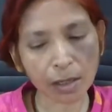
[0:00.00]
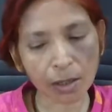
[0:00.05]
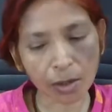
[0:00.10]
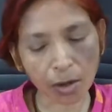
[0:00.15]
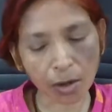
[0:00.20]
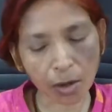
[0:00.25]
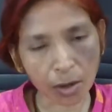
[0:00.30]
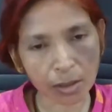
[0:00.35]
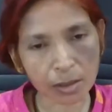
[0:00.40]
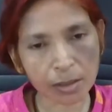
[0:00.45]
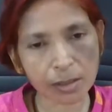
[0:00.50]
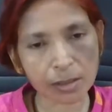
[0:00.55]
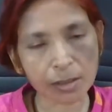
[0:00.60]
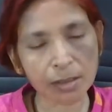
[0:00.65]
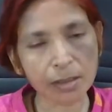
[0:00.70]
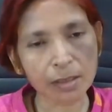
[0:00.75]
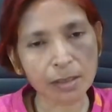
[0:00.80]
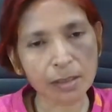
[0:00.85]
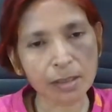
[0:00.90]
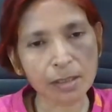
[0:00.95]
called
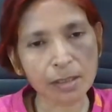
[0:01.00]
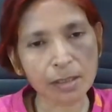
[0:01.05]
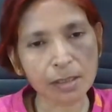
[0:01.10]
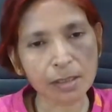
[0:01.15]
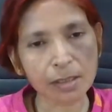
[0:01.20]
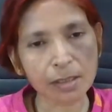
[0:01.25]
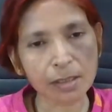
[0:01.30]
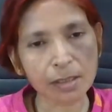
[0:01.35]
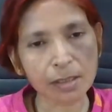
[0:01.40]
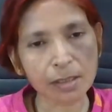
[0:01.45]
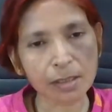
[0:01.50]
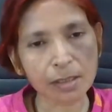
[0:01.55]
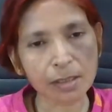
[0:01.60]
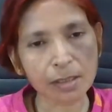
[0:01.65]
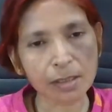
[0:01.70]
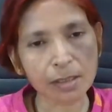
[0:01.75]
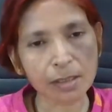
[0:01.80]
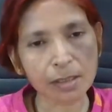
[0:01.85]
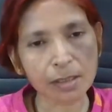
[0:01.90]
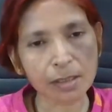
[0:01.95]

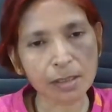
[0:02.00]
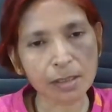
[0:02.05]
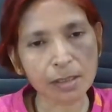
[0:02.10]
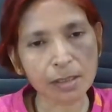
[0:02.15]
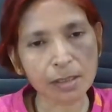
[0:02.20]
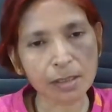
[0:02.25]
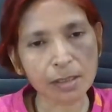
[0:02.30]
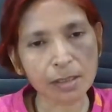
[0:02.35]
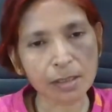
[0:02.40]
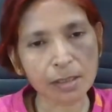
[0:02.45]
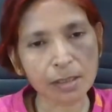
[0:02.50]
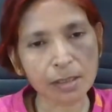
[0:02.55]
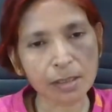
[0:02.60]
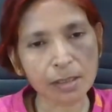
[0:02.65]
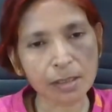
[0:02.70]
successful market